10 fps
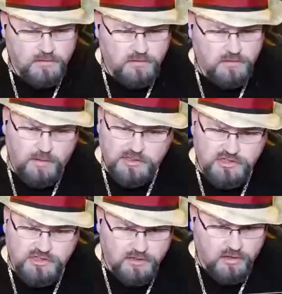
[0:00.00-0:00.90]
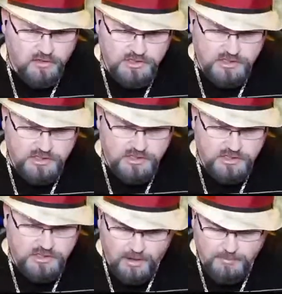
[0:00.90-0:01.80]
look how much technology has
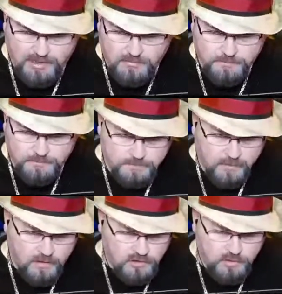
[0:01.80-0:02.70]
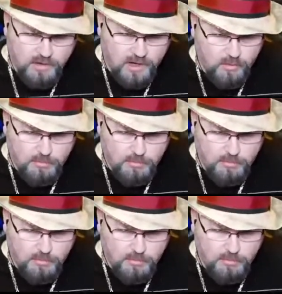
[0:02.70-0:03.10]
come. I mean, you and I were